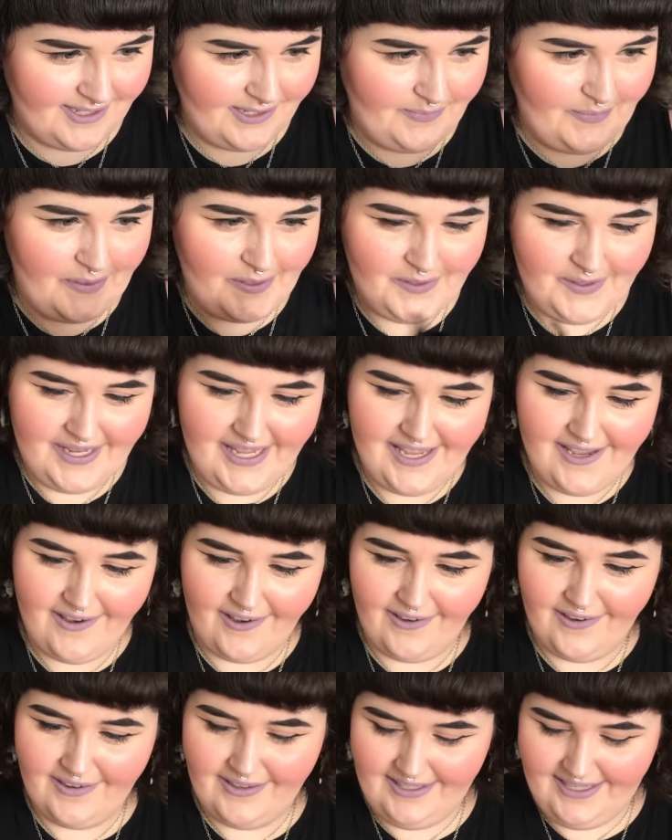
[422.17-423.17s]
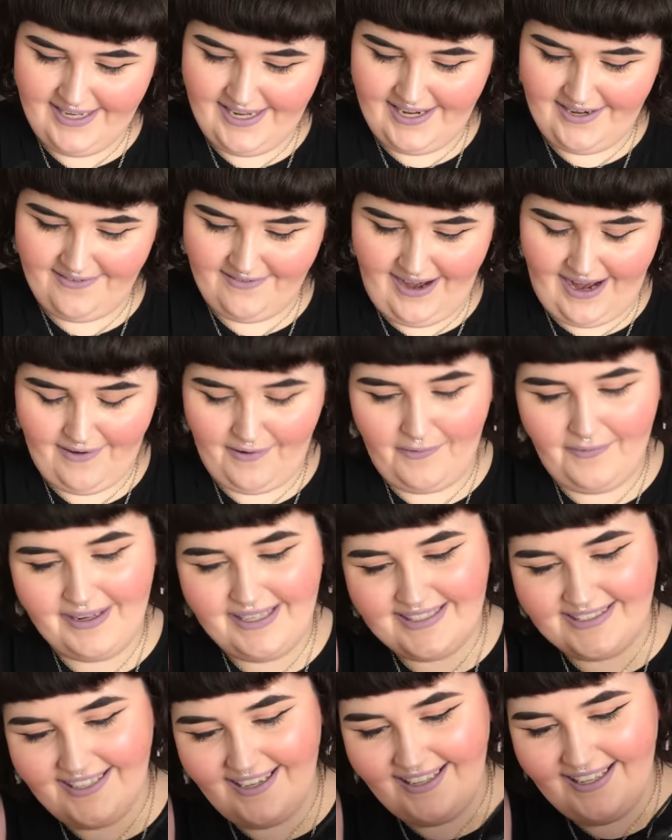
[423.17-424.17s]
Spooky all year round. Oh,
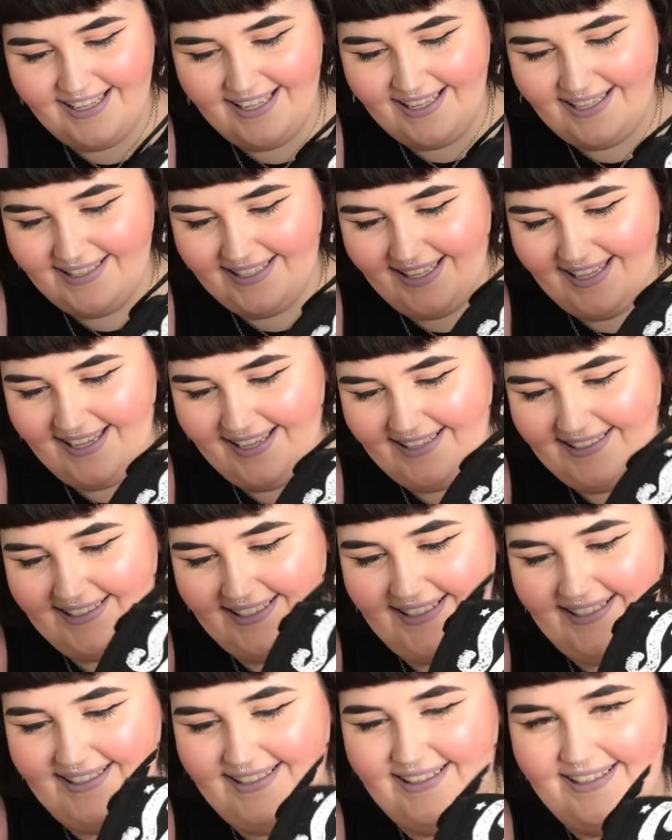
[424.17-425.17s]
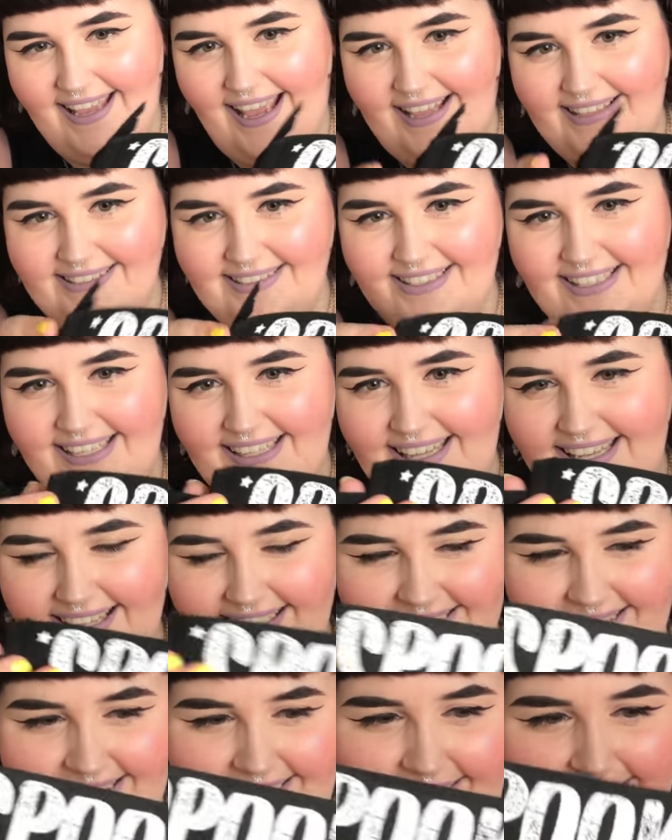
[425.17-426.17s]
it's got little things, little tassel-y
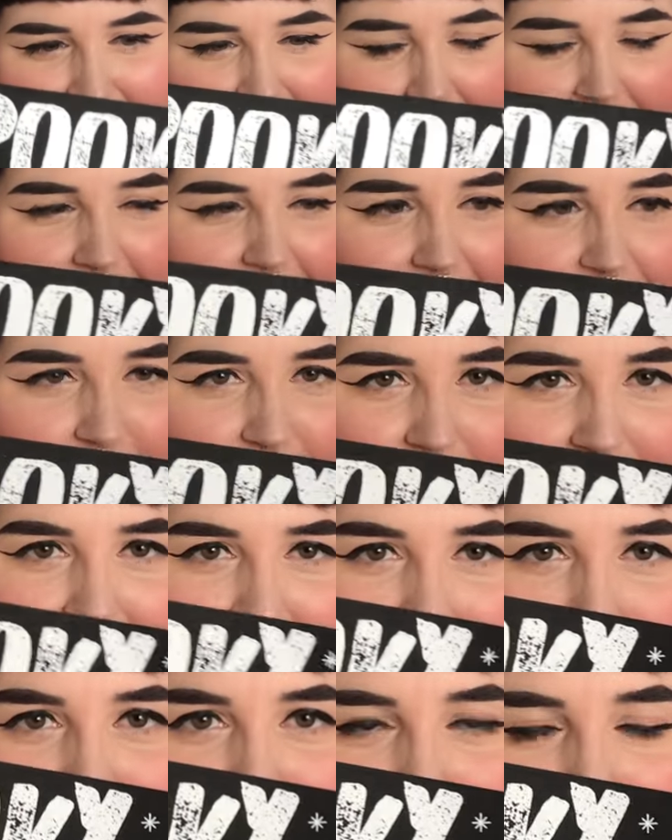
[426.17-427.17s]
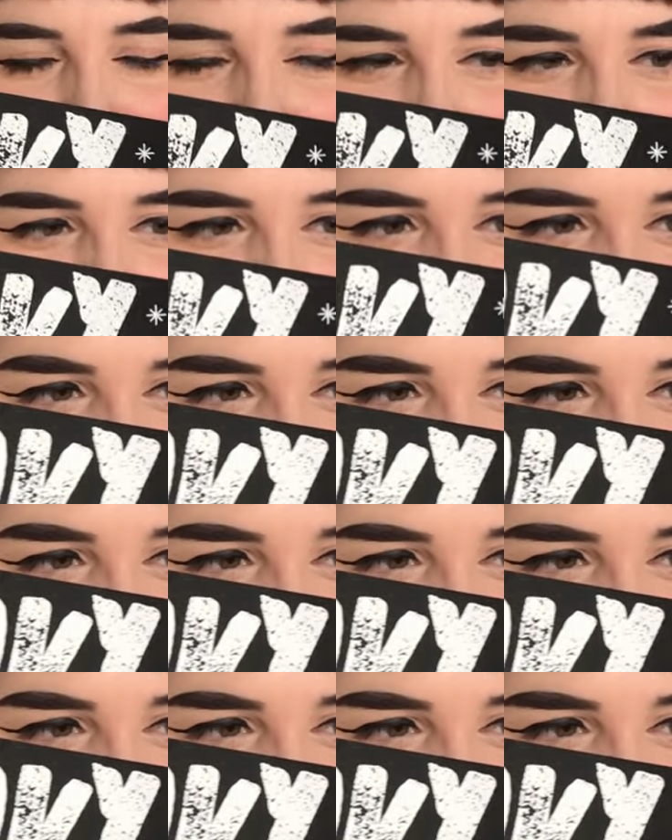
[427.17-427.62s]
things. Oh, I love this so much.